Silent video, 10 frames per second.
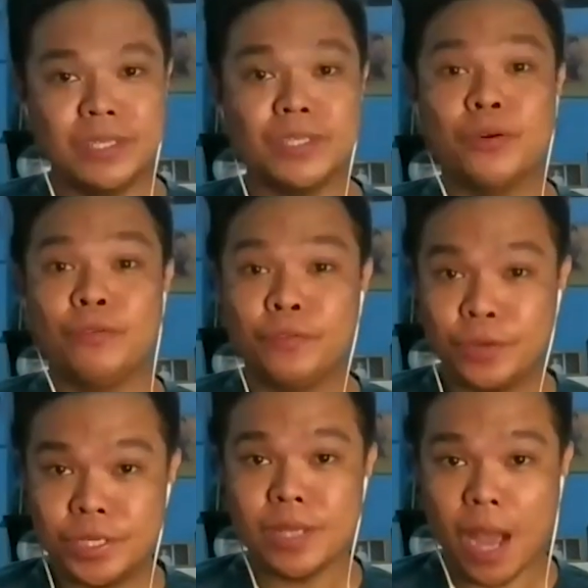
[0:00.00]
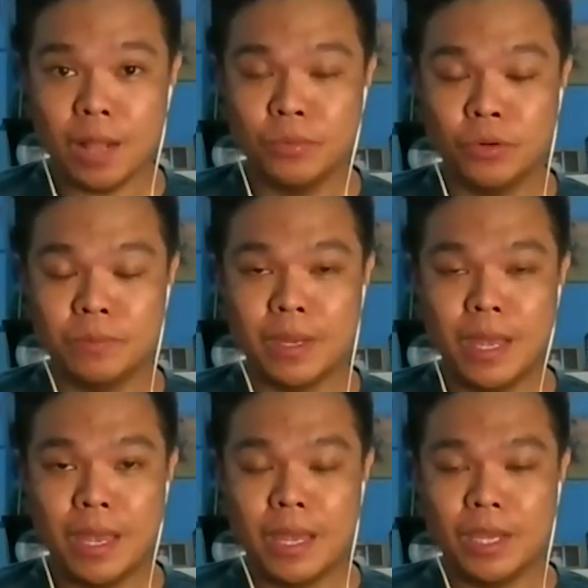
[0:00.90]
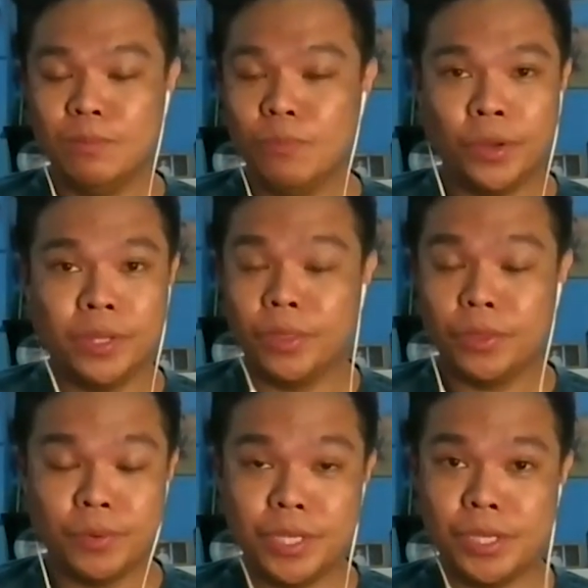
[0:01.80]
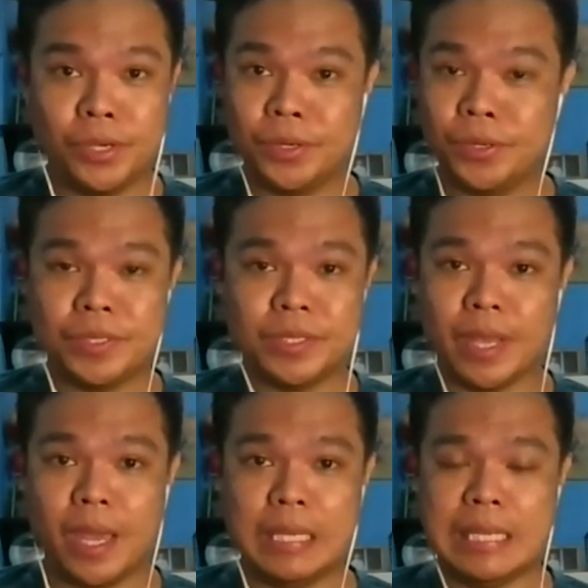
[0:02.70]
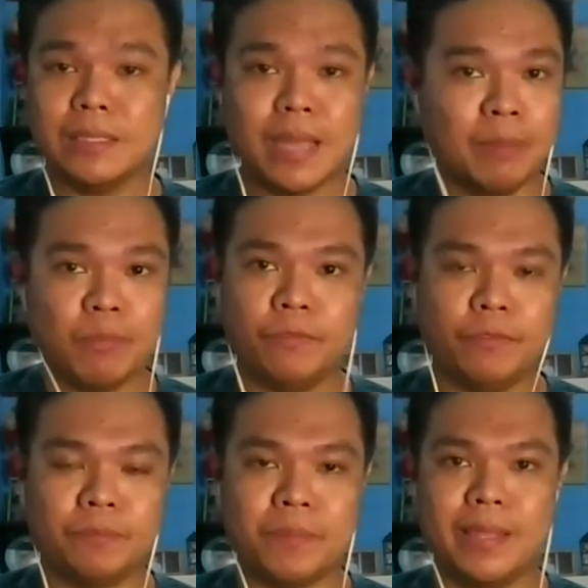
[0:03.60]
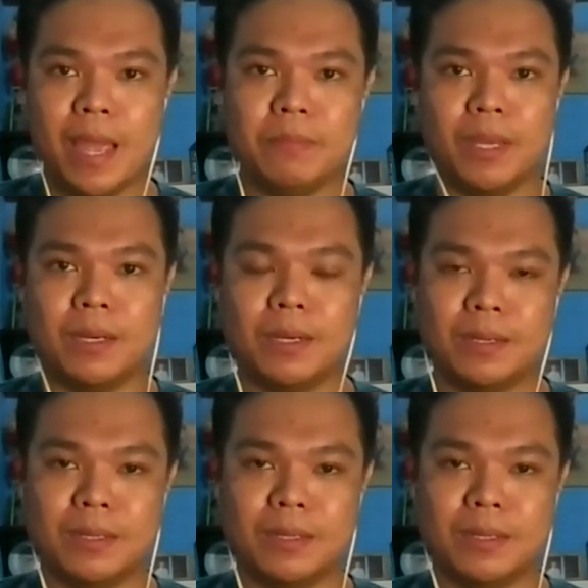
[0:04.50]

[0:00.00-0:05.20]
it's your first album in more than 3 years and in time of pandemic?